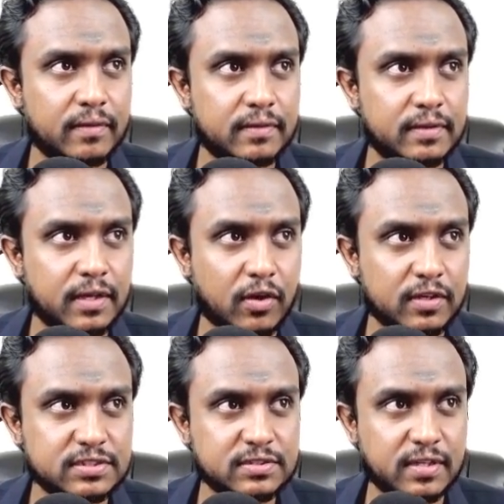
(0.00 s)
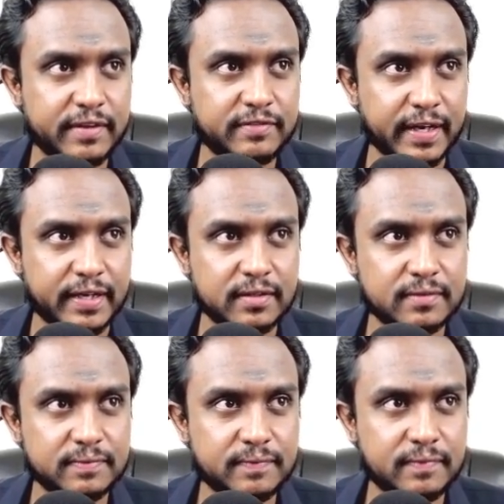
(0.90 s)
the cost driver rate,
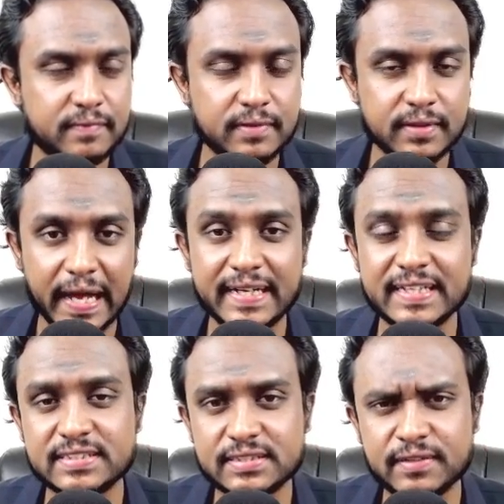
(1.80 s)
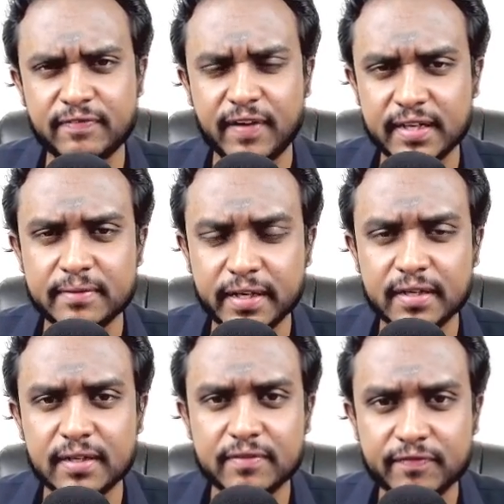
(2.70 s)
that is the
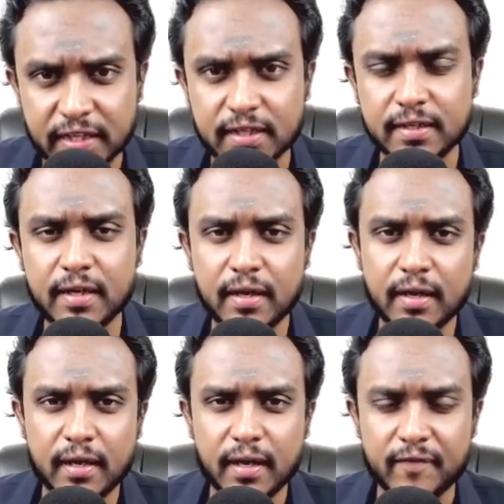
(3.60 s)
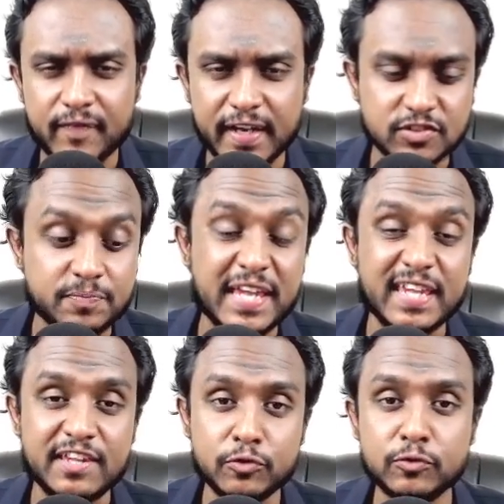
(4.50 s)
fundamental figure that is being
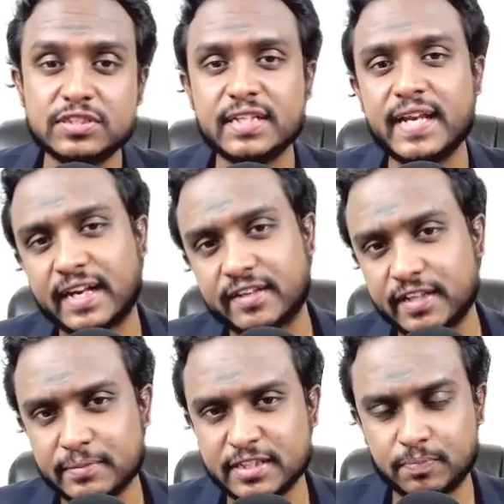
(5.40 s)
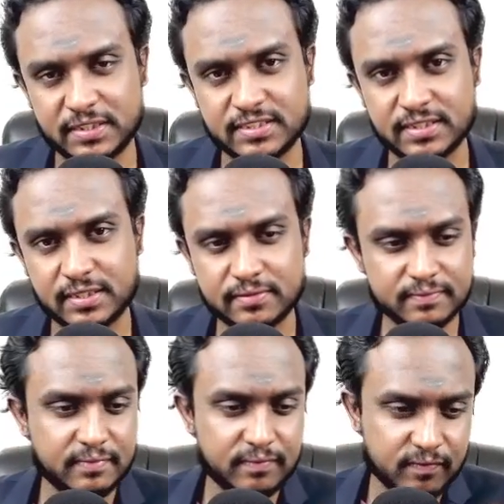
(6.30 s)
used in activity-based budgeting.
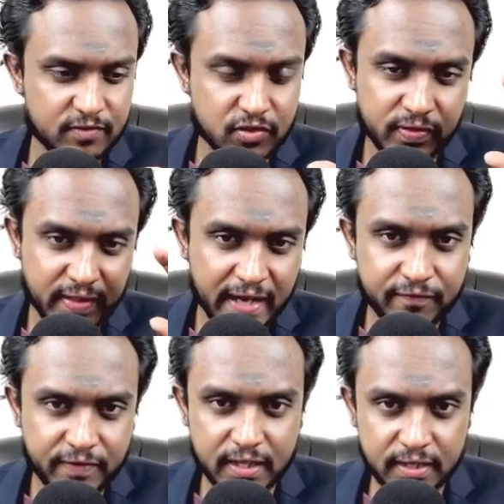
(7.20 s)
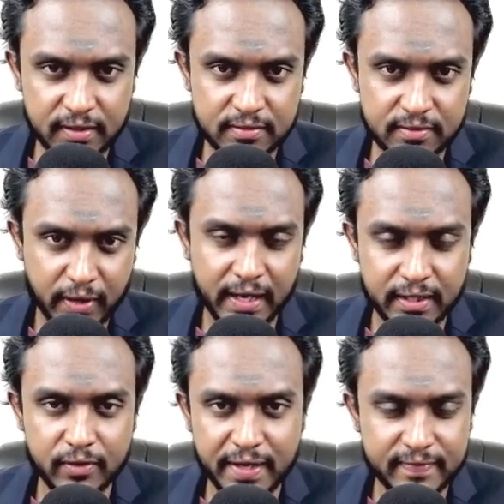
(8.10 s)
So that figure, to
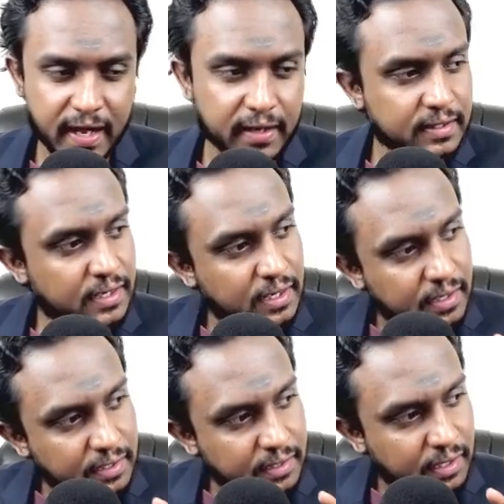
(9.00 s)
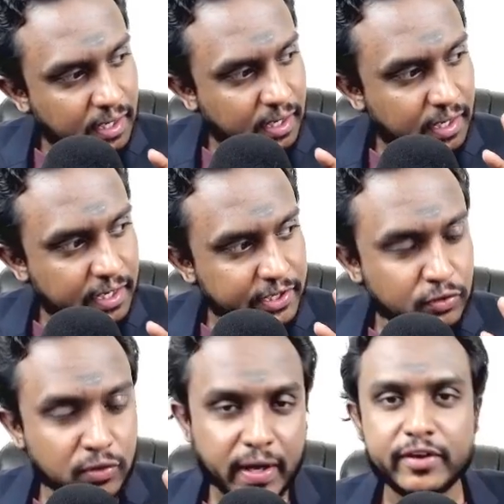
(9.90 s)
calculate that, you
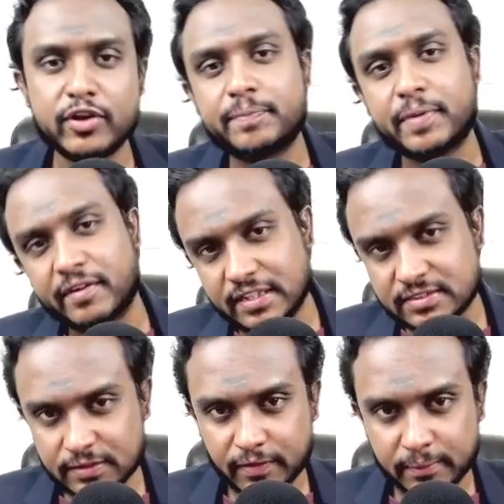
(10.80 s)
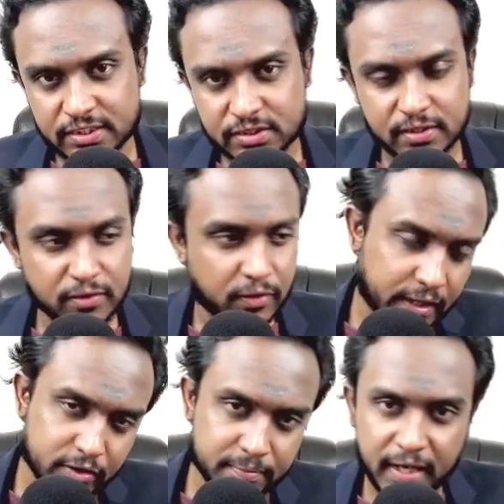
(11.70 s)
look at your previous information, you look at
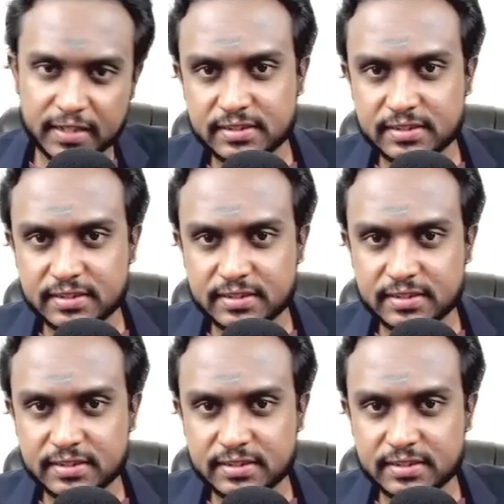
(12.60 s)
your past